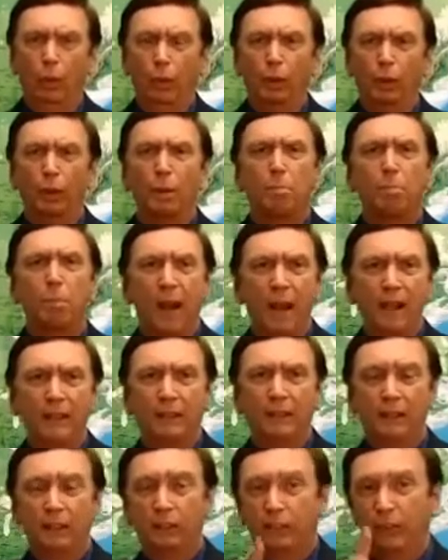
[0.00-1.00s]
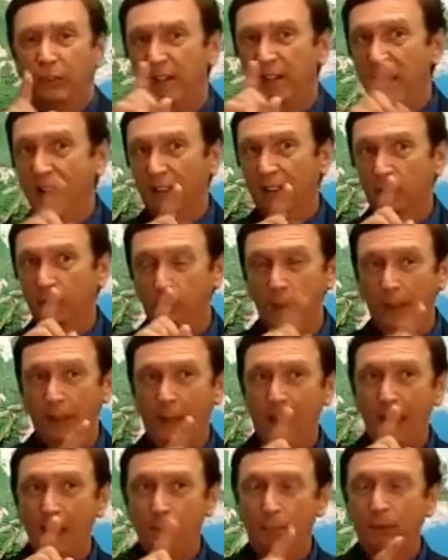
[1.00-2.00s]
The prices for next
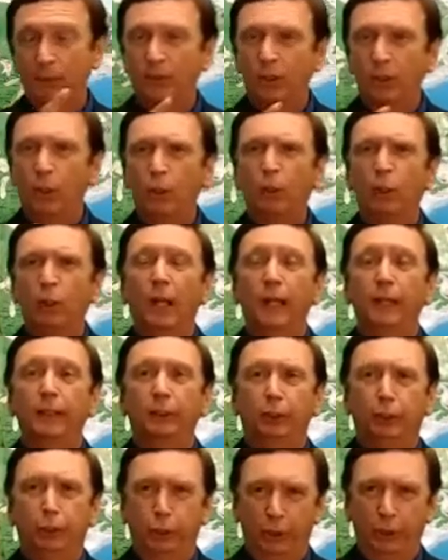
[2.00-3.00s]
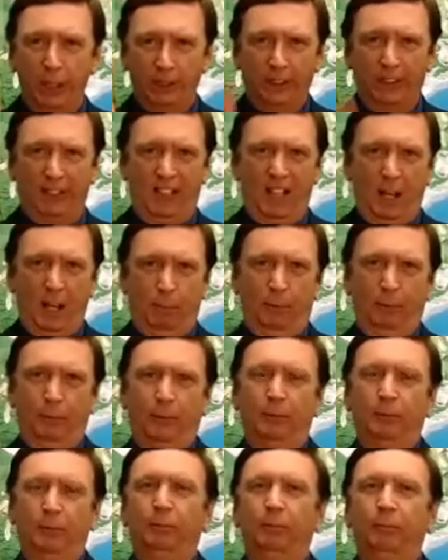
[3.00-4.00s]
week's episode just doubled.
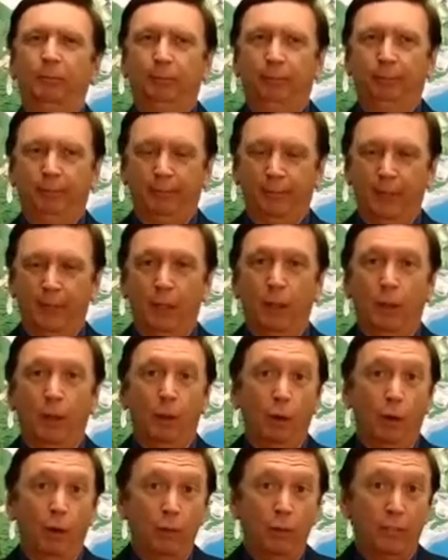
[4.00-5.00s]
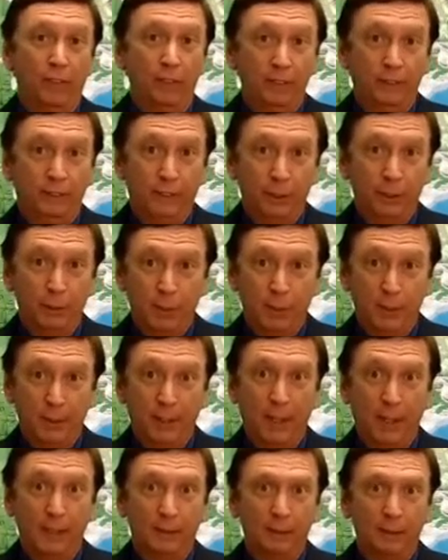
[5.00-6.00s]
Hopefully, Jill Buck
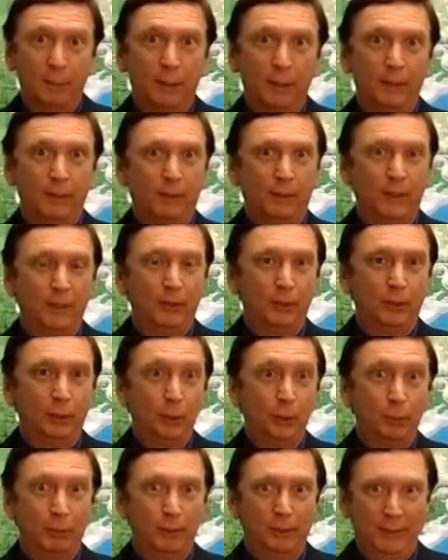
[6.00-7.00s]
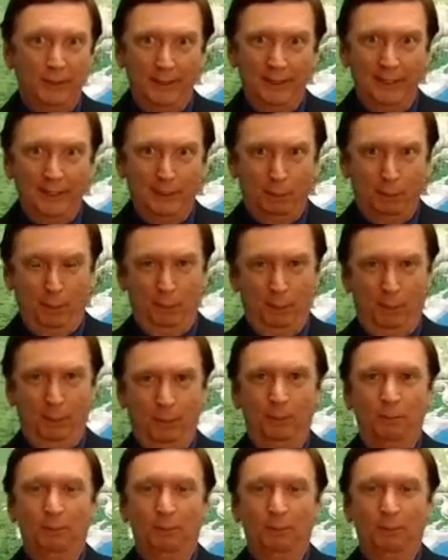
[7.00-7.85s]
has a better sense of humor than these people.